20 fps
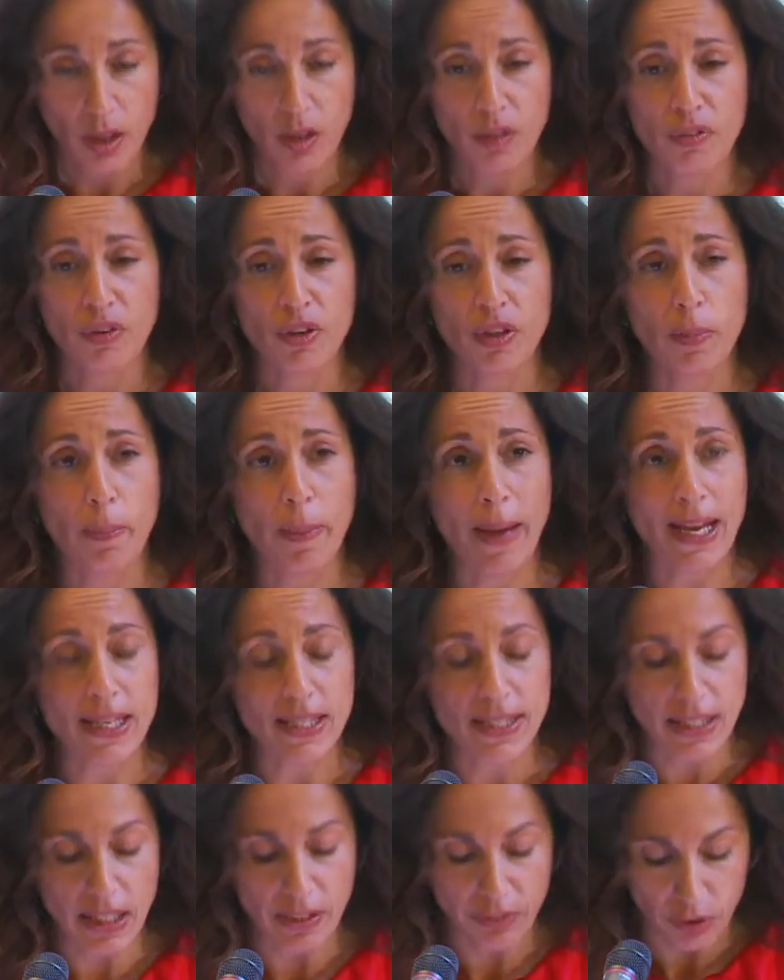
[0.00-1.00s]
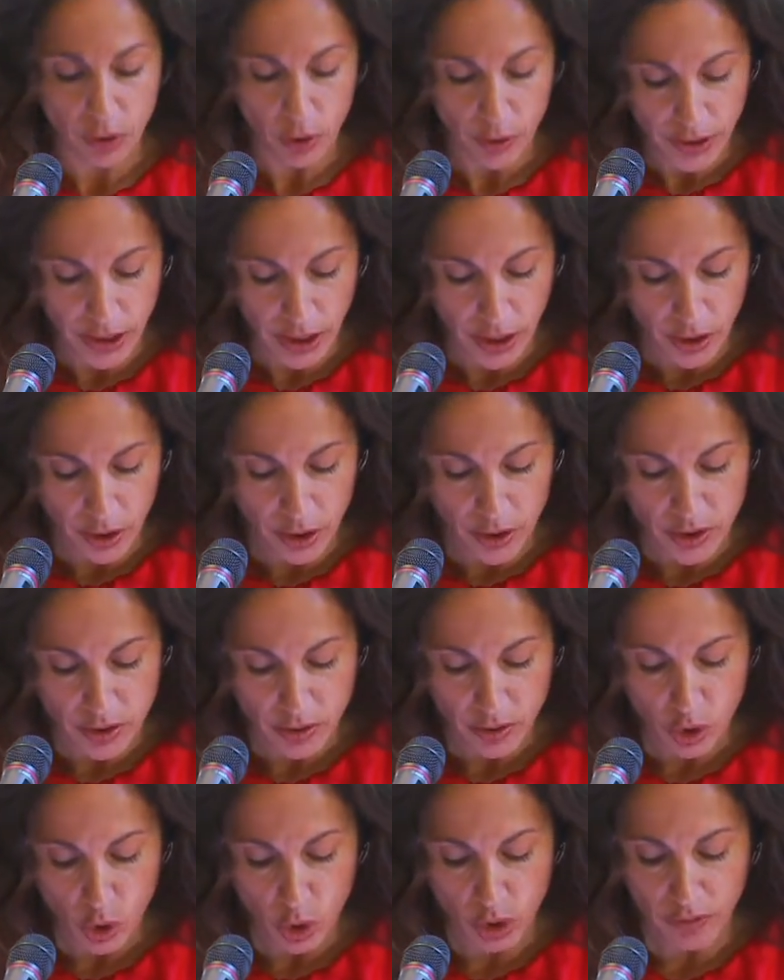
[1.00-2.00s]
For the past several years,
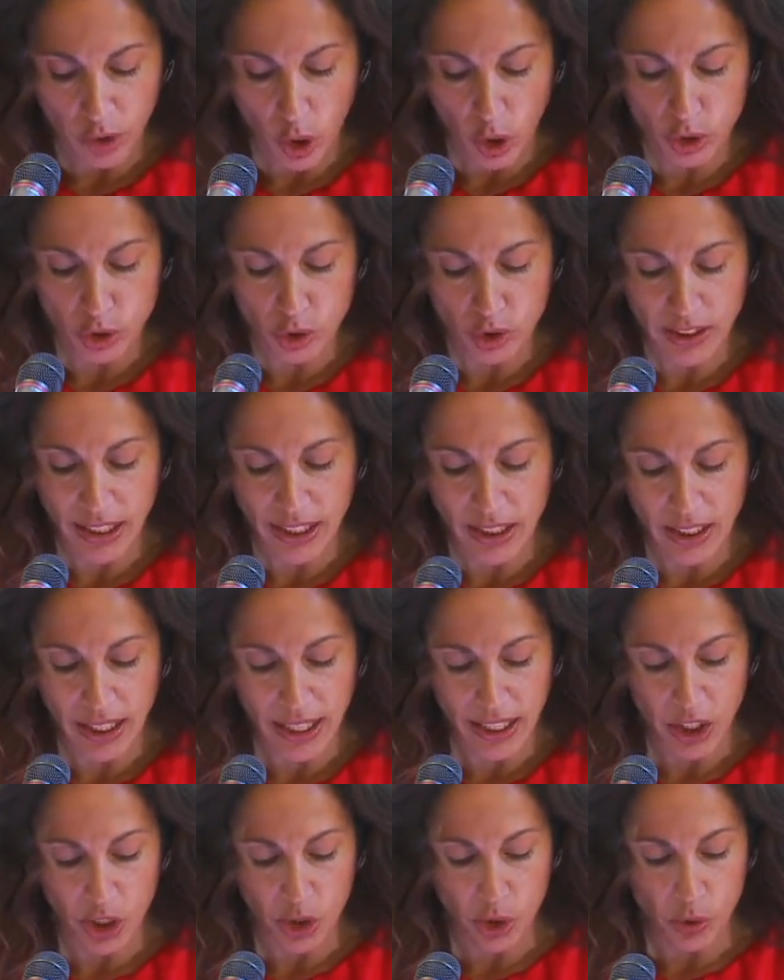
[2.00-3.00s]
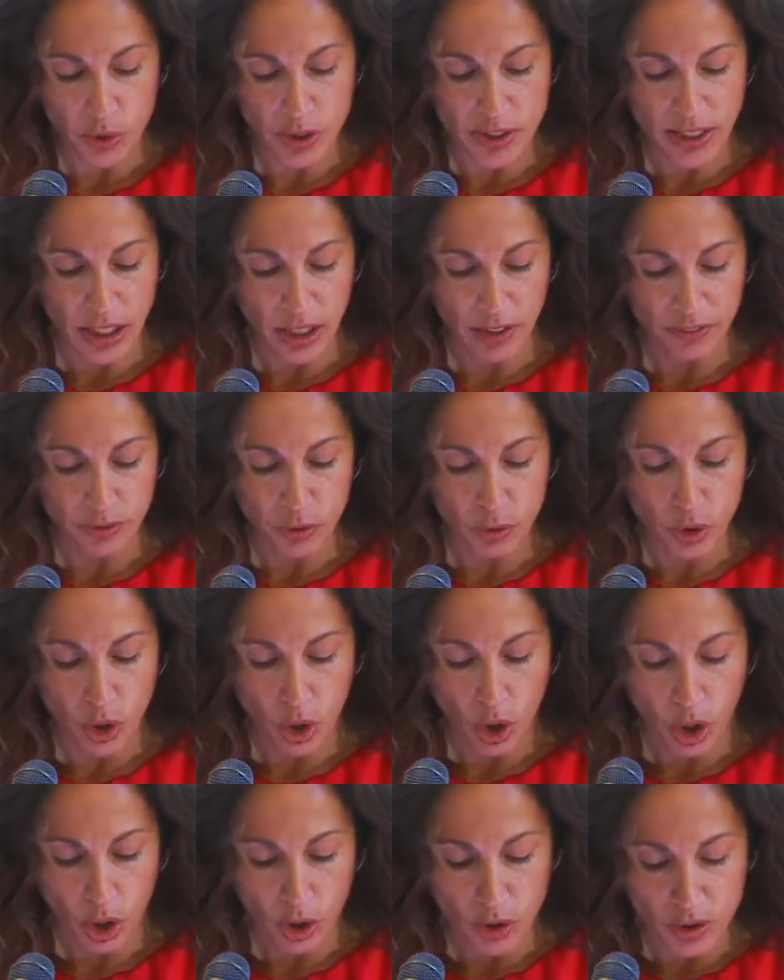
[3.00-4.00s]
you have also dedicated yourself to the
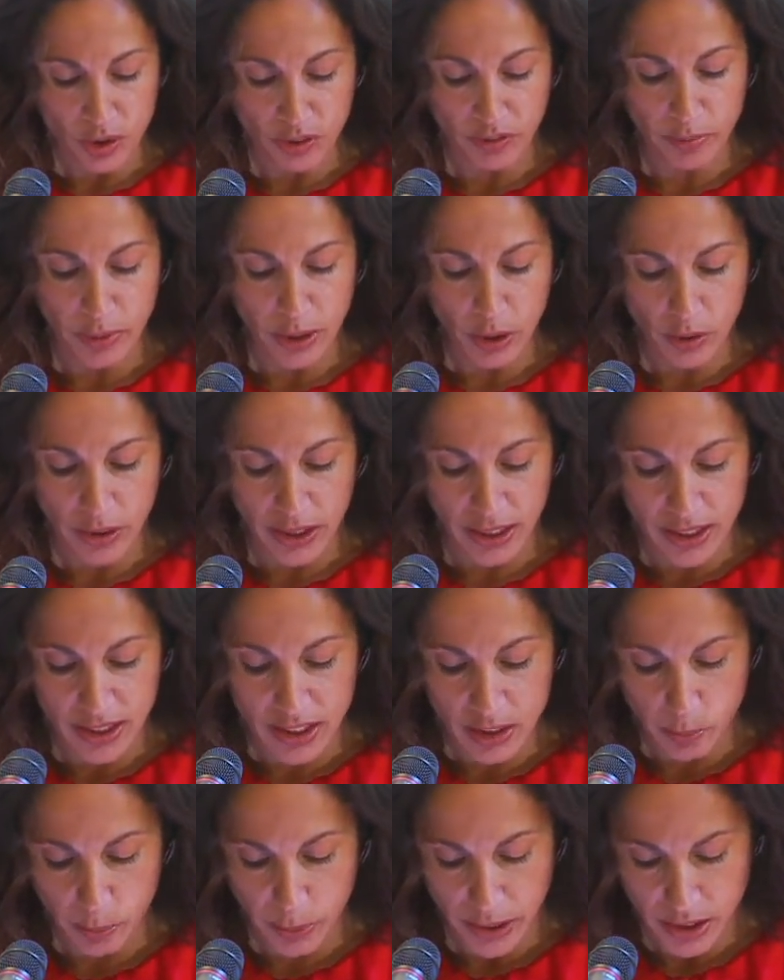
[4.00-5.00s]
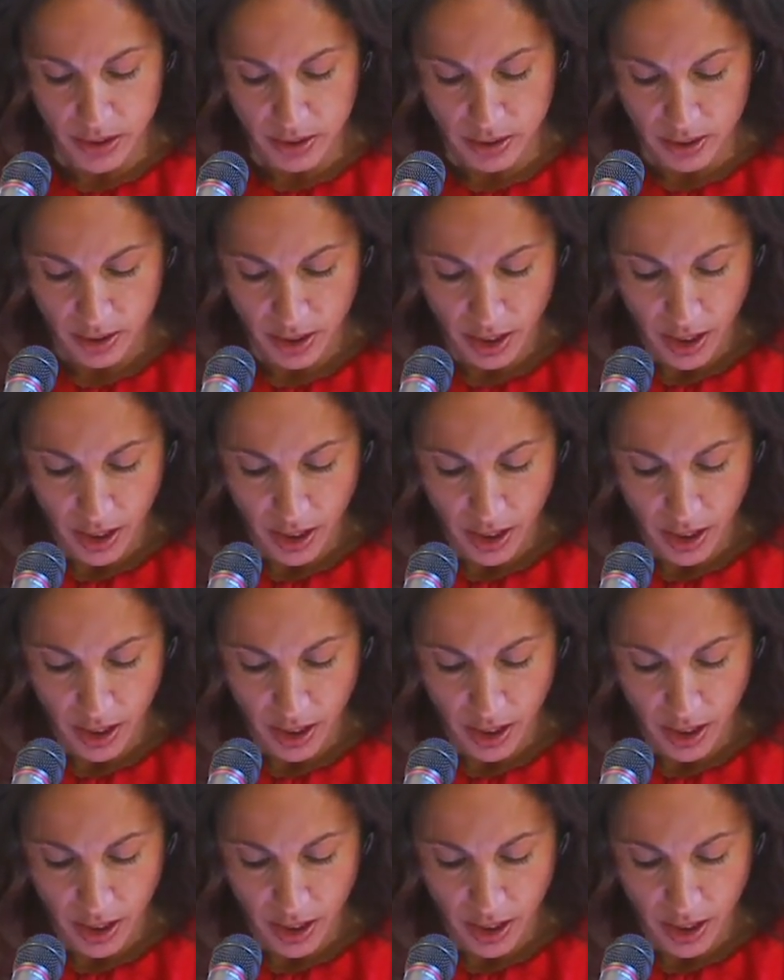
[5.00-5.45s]
cause of Middle East peace